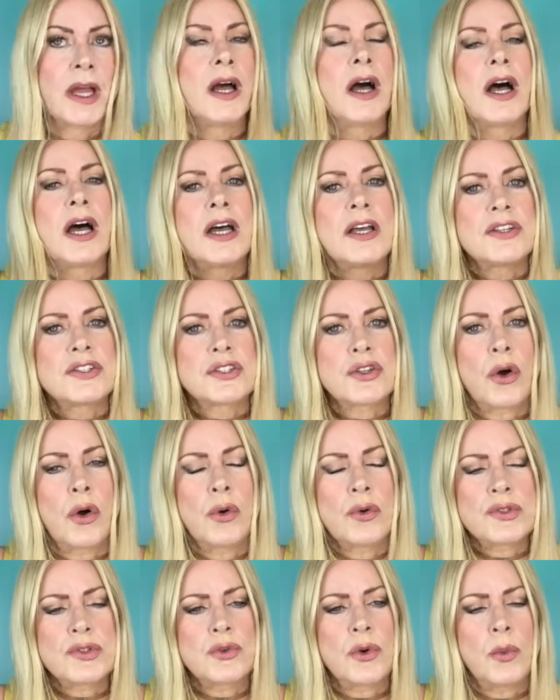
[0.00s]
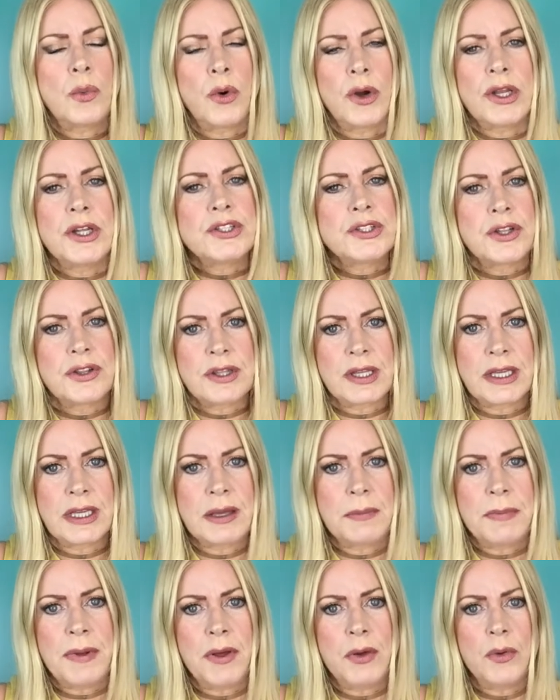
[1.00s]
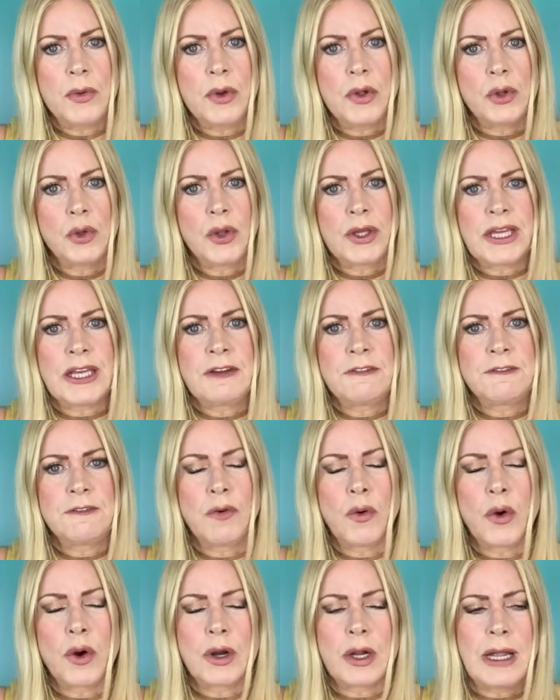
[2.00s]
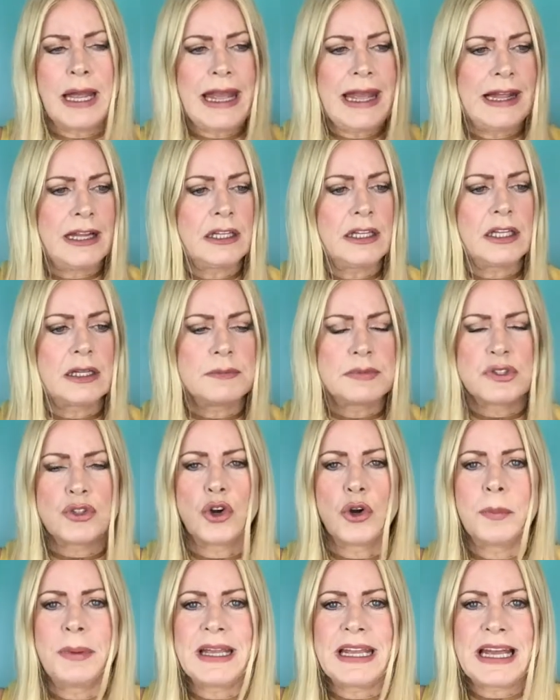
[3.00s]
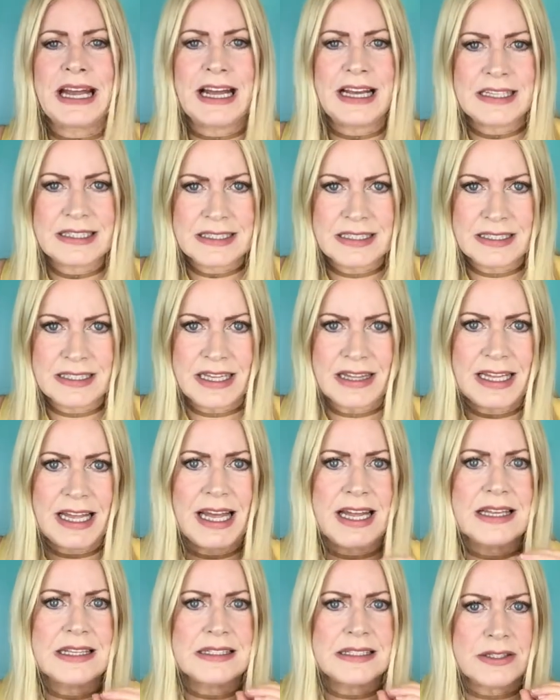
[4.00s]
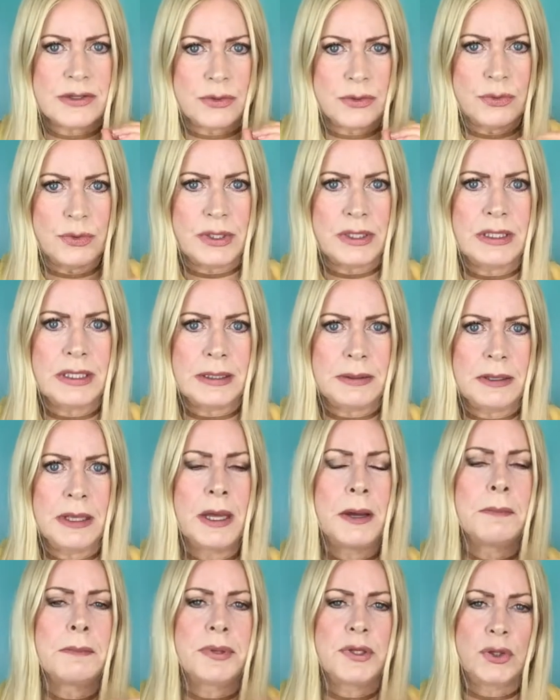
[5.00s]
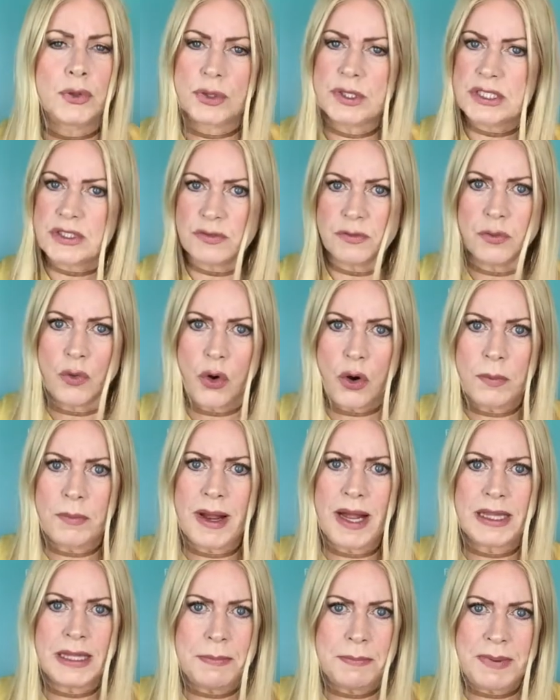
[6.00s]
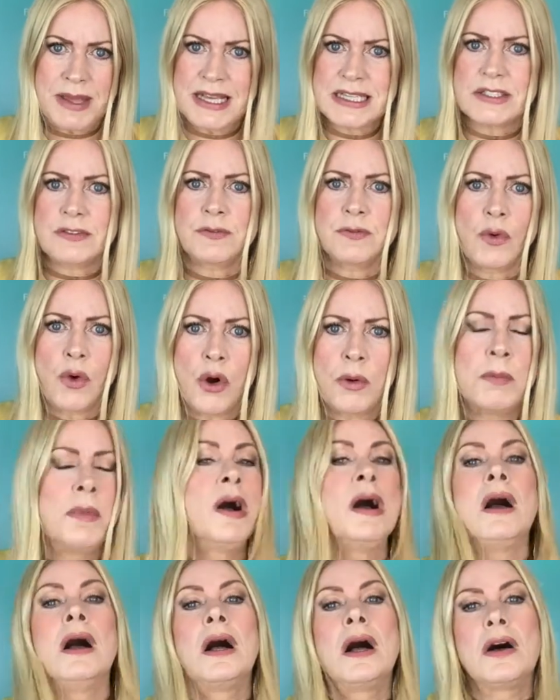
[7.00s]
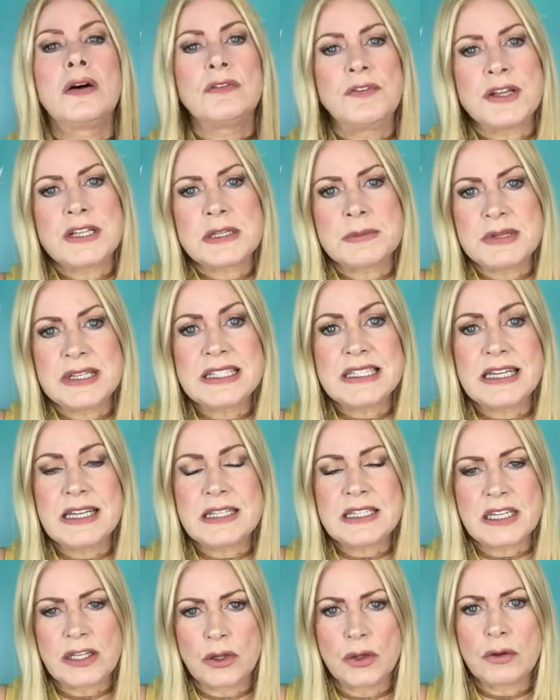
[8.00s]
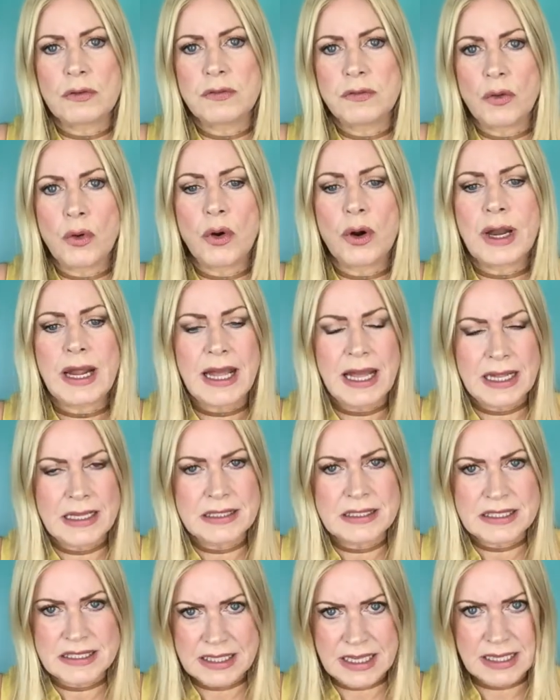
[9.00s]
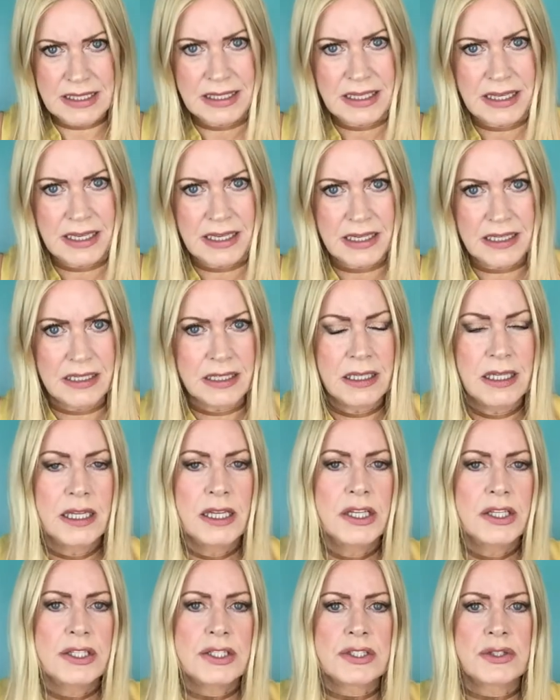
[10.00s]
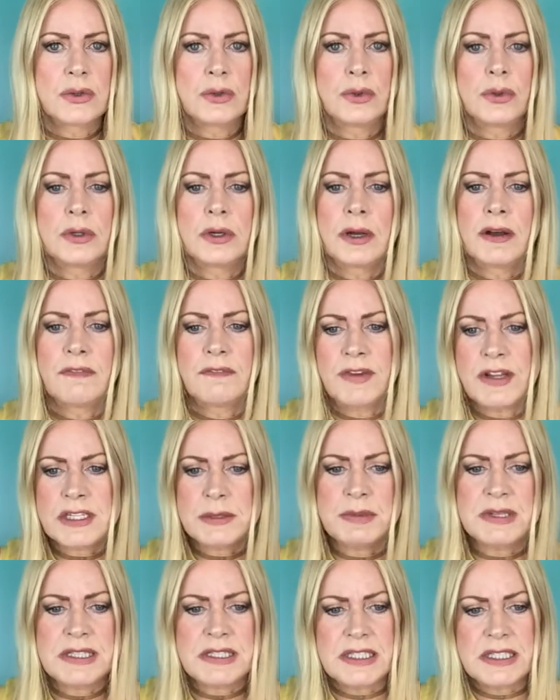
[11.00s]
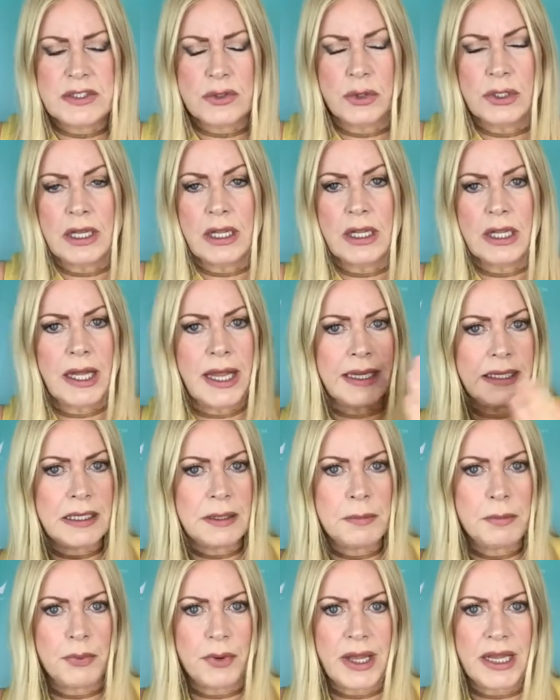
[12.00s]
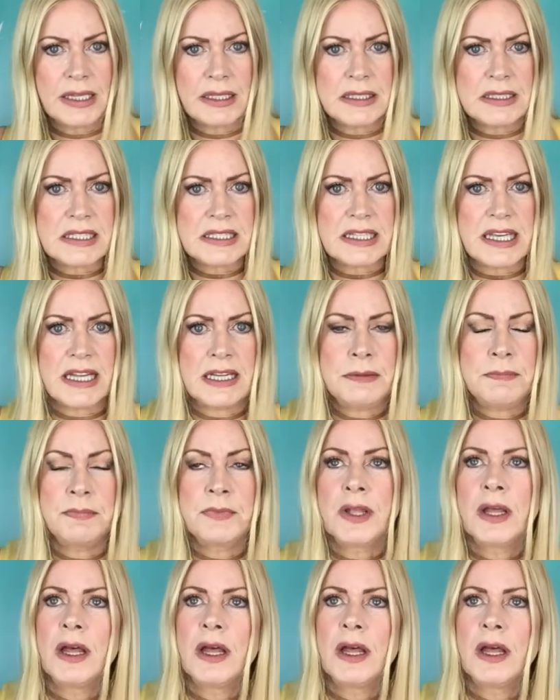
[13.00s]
It's also what you to think about looking for L-absorbic acid. That is the really purest form and the best form of vitamin C to look for in skincare. So vitamin C is going to lighten and brighten the skin.